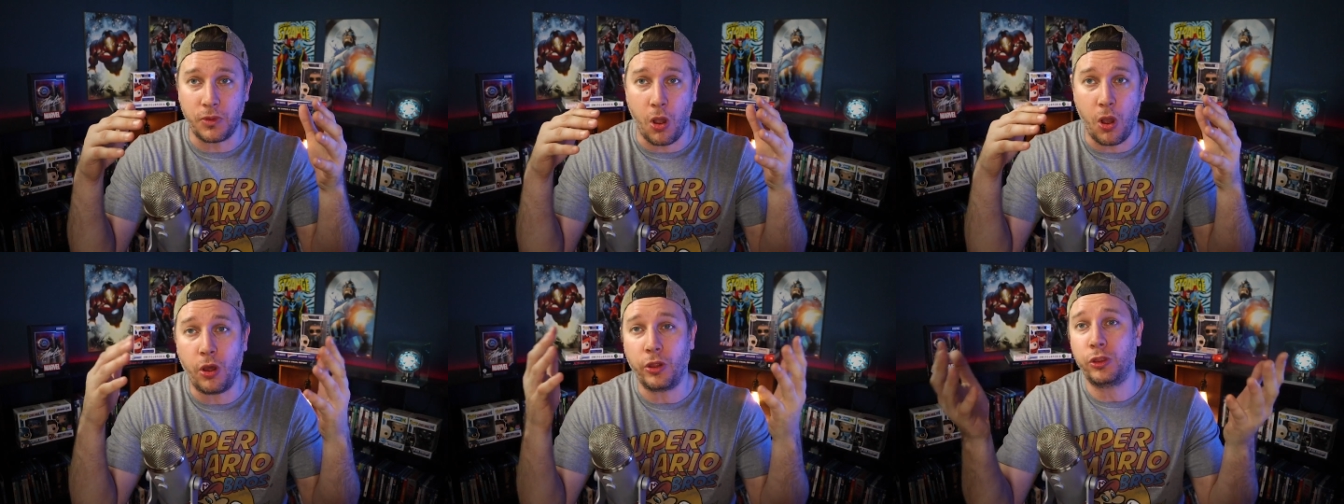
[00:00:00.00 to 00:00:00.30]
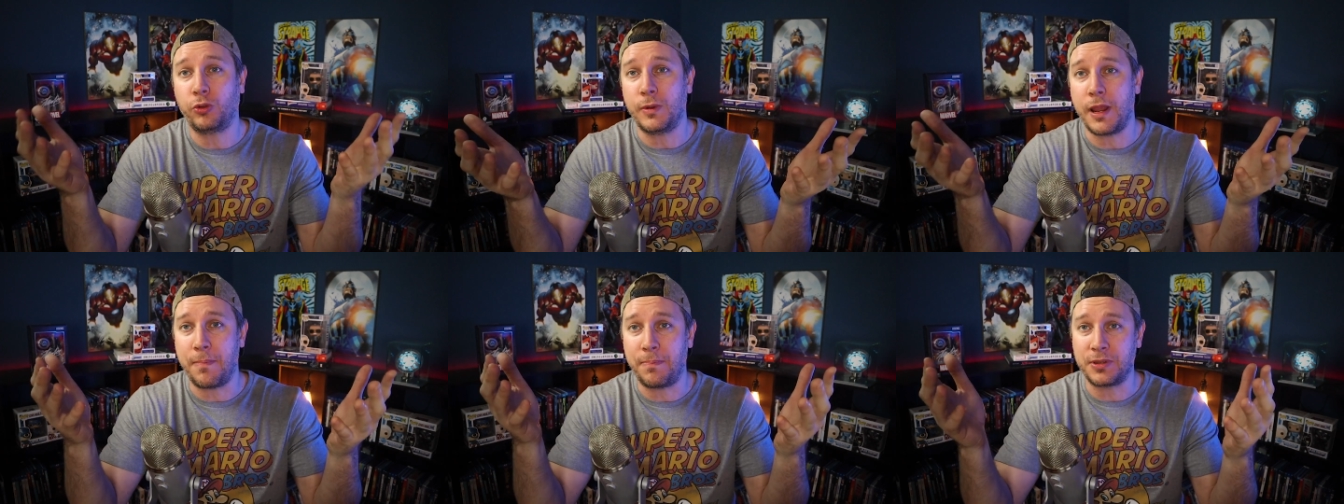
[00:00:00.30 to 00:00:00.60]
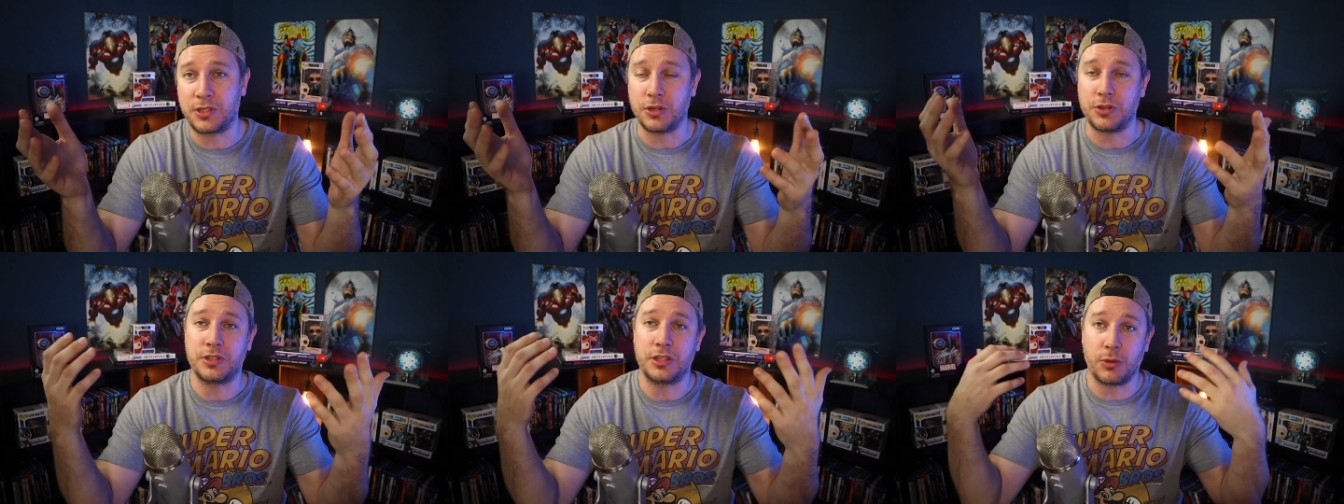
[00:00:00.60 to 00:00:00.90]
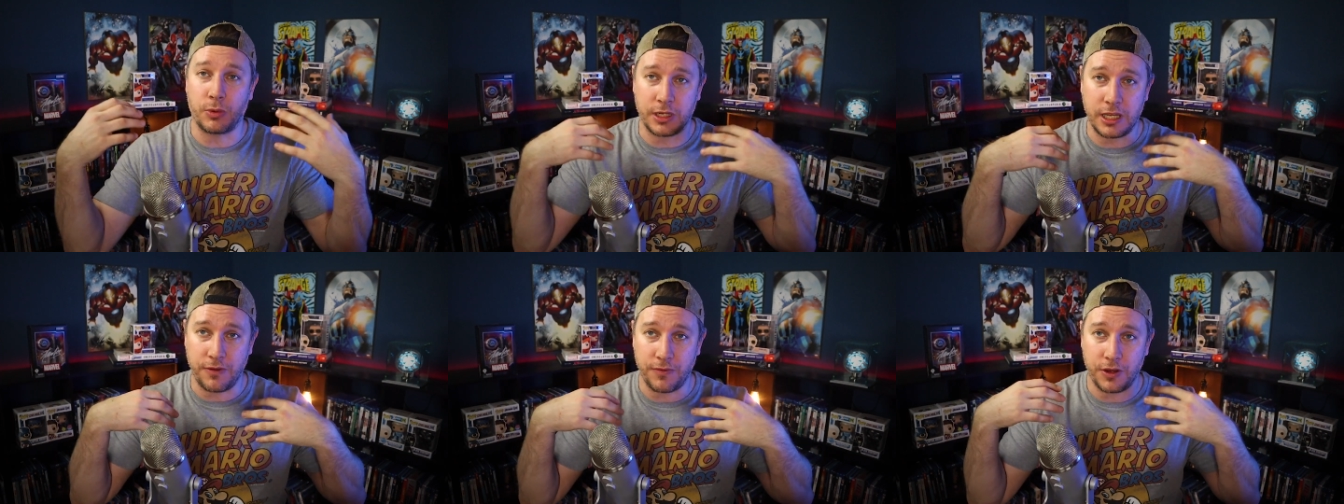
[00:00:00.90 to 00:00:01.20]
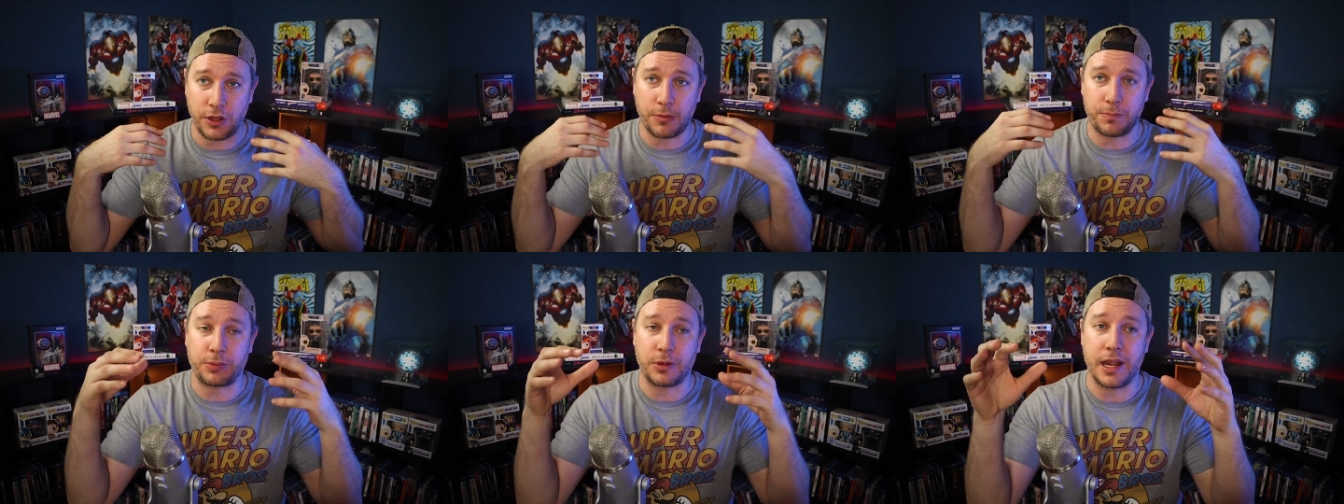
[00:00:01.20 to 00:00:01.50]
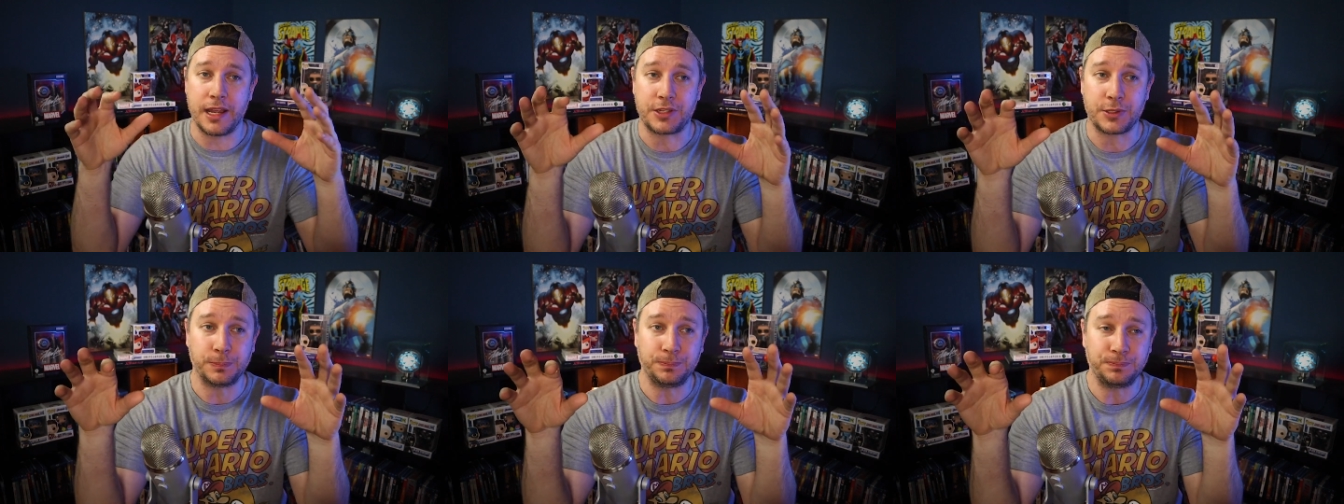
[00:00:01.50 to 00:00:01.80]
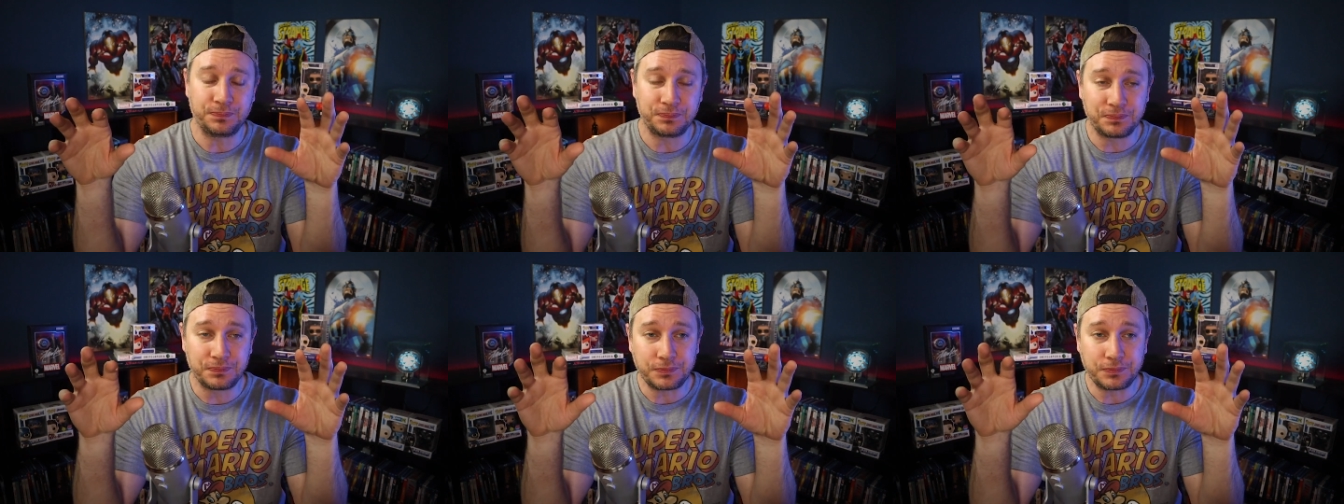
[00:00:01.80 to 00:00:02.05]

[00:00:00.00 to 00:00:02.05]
all three episodes that were given to the press